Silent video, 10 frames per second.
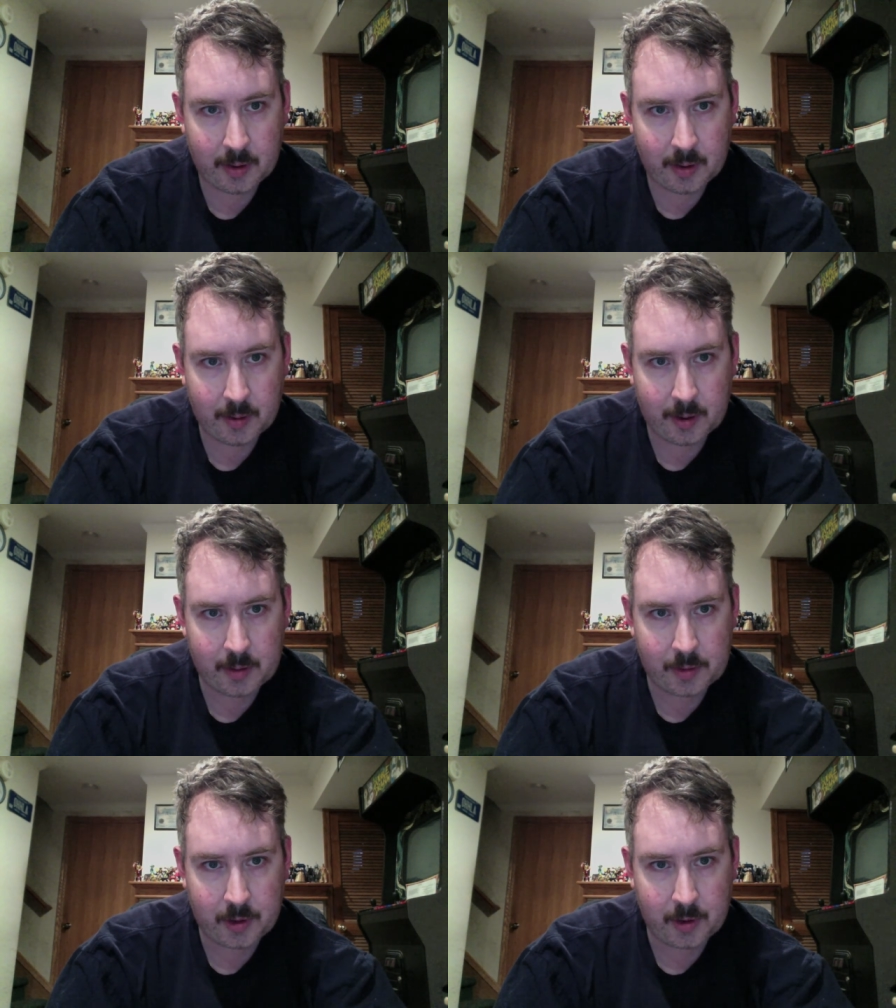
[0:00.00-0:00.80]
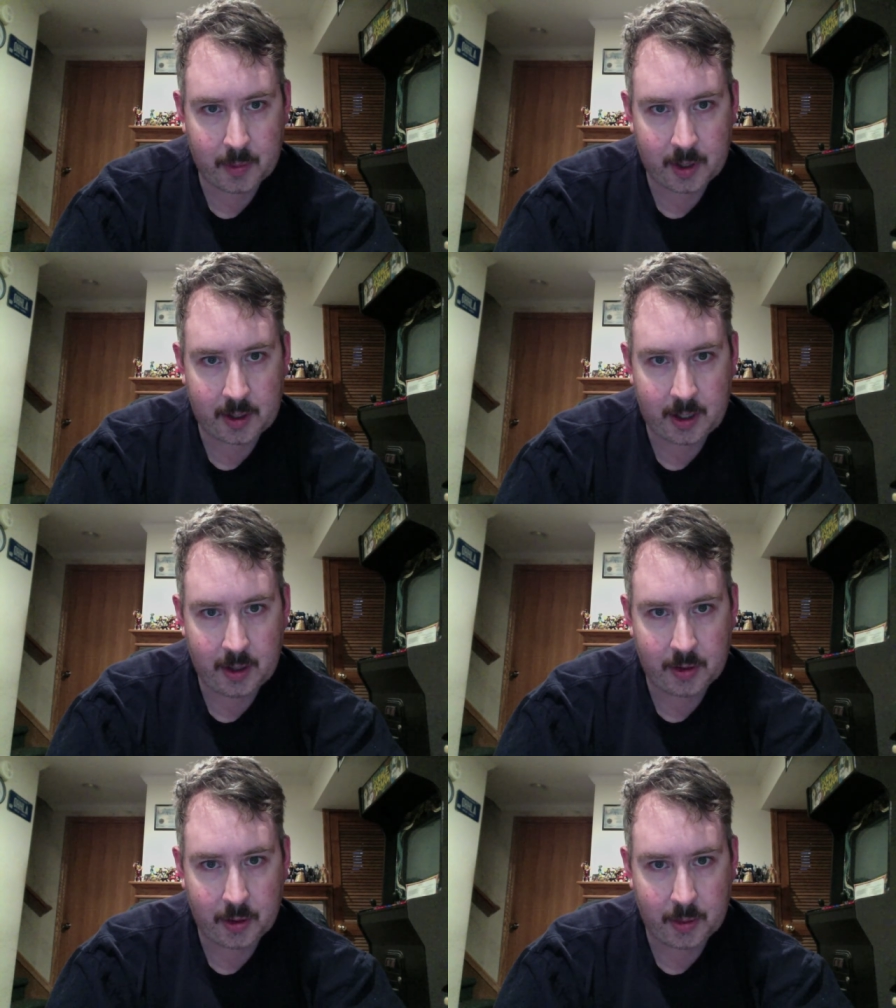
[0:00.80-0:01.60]
One of Truth
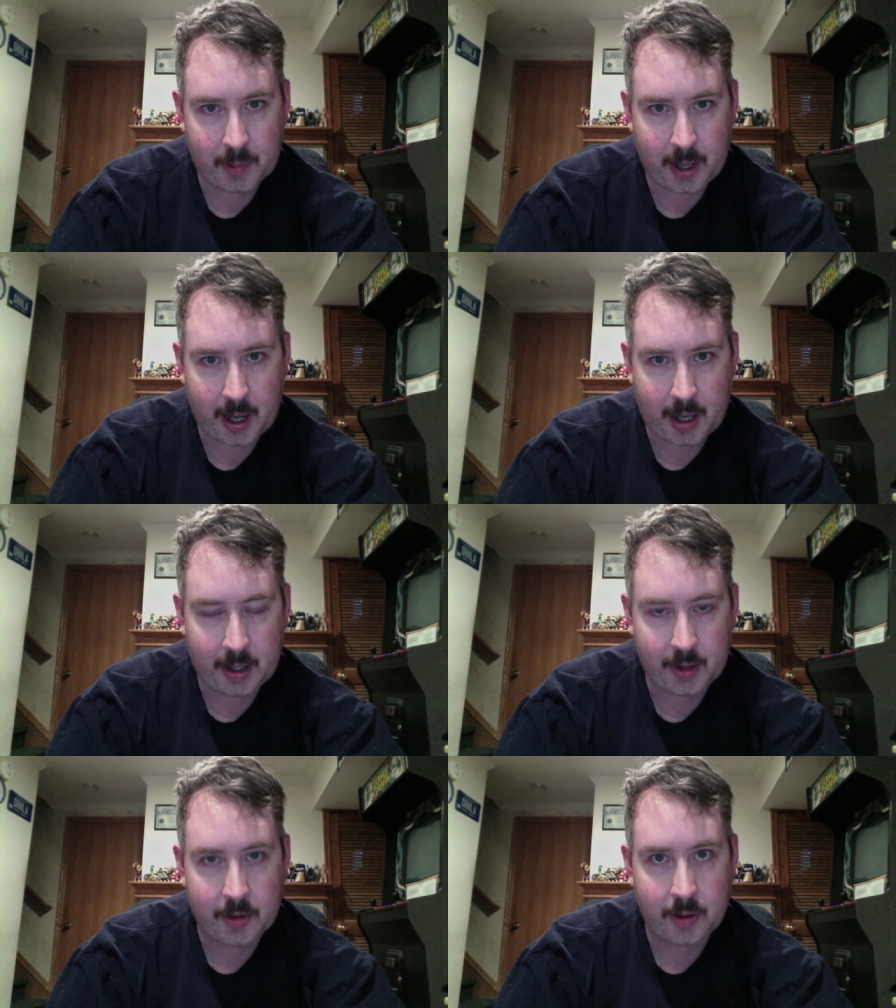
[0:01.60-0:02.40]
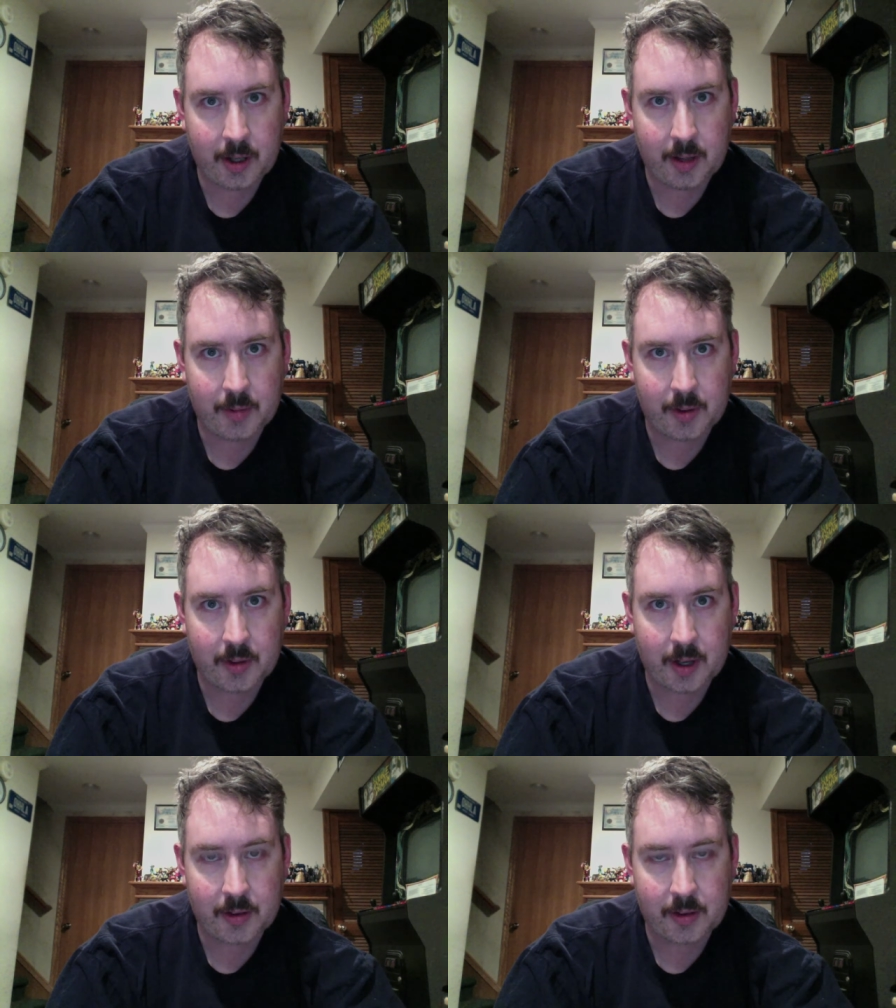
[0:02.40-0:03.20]
Martini's hoopla hotties, her name is
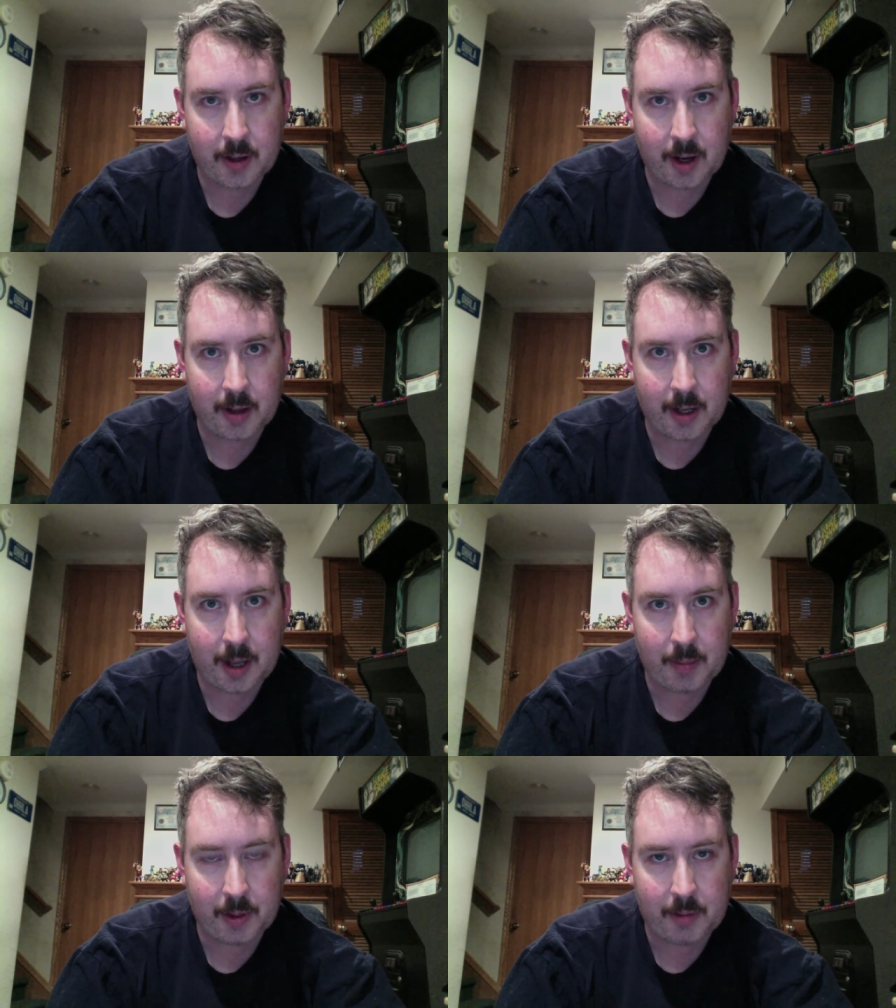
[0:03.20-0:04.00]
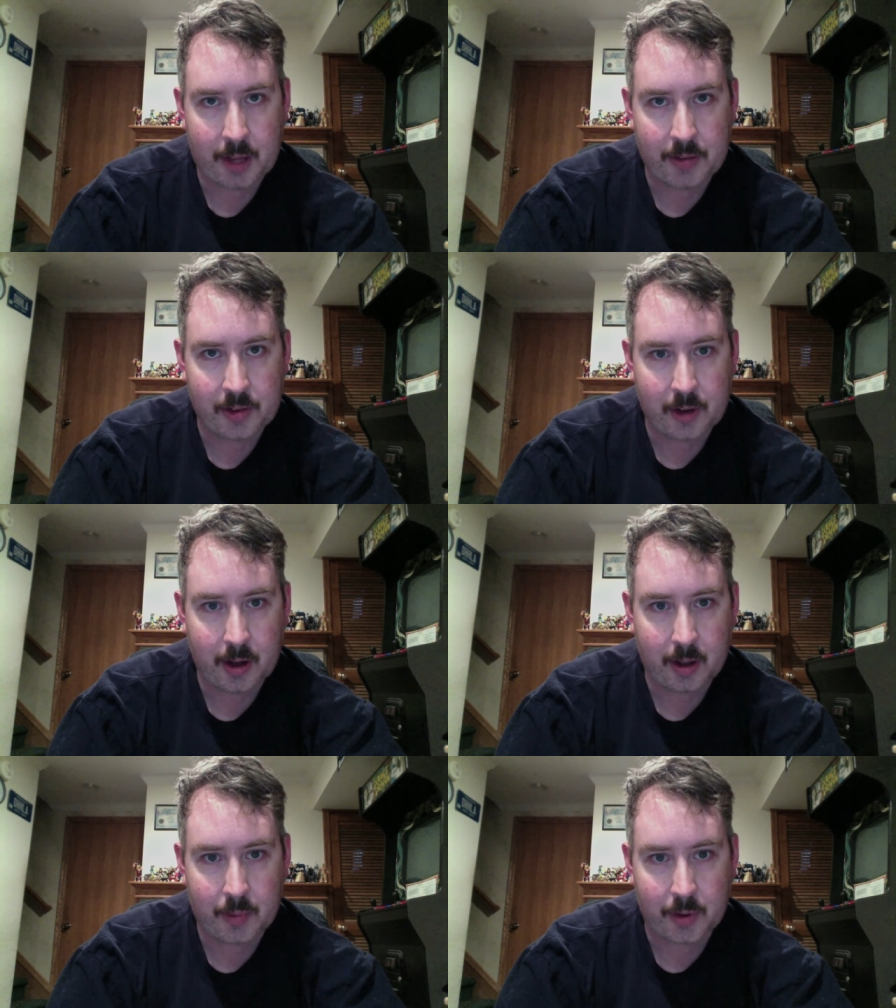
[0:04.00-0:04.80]
Scarlett, I believe that's
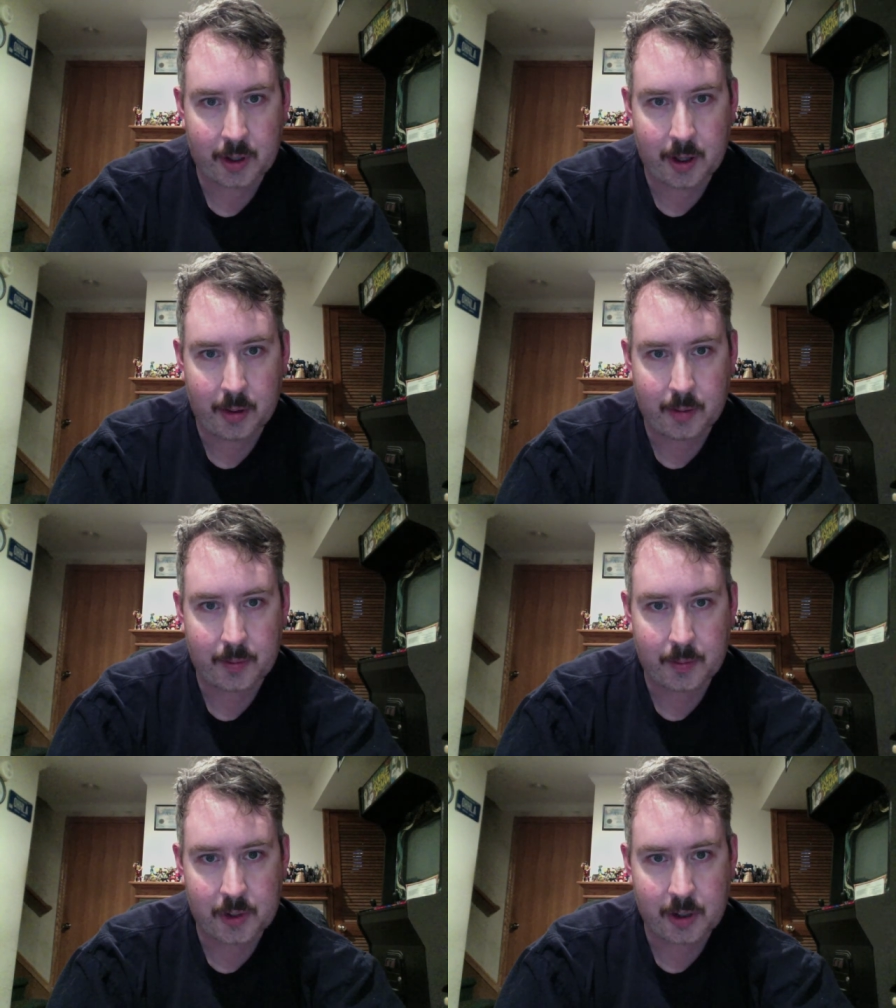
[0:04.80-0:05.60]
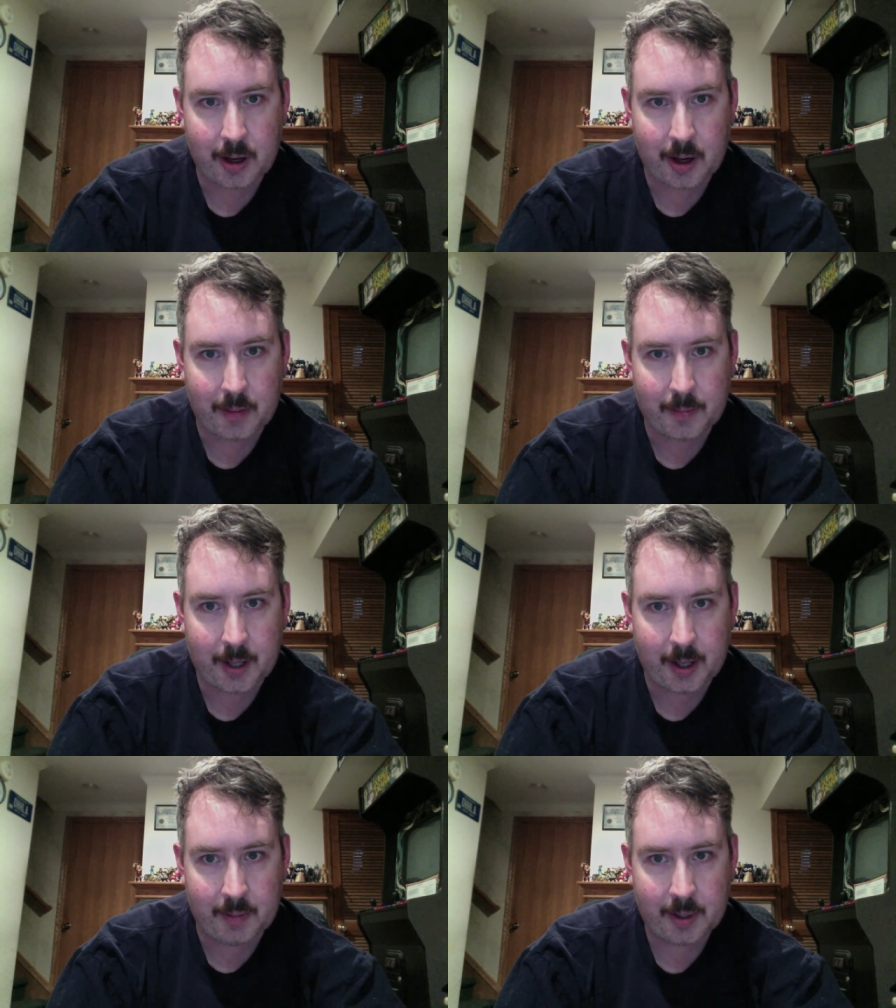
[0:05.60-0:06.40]
Scarlett Bordeaux from Chikara
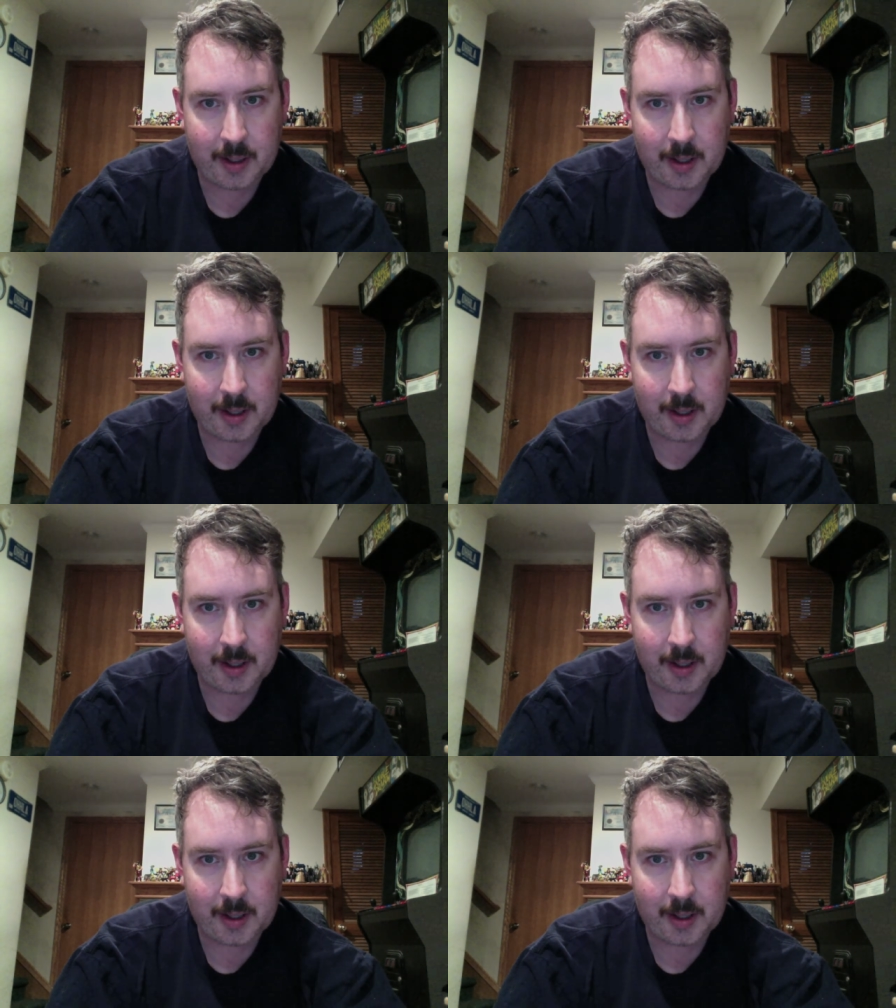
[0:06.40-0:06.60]
fame,